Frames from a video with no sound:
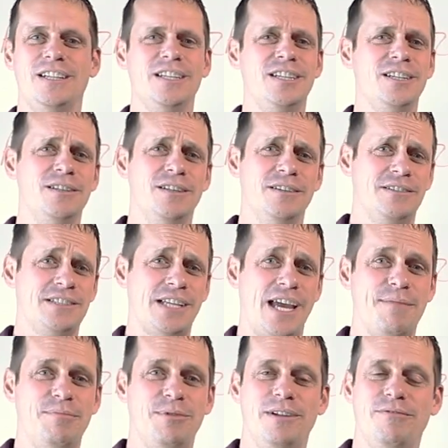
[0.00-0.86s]
a little
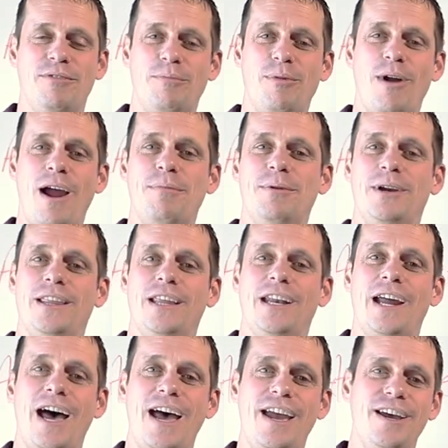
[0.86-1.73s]
example of a property
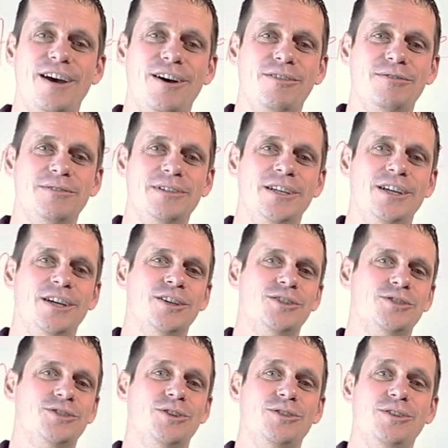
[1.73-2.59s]
that I own,
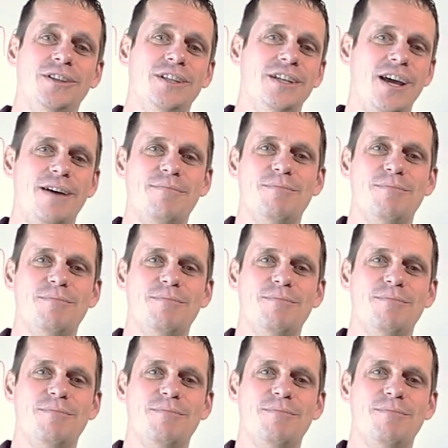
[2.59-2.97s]
show you the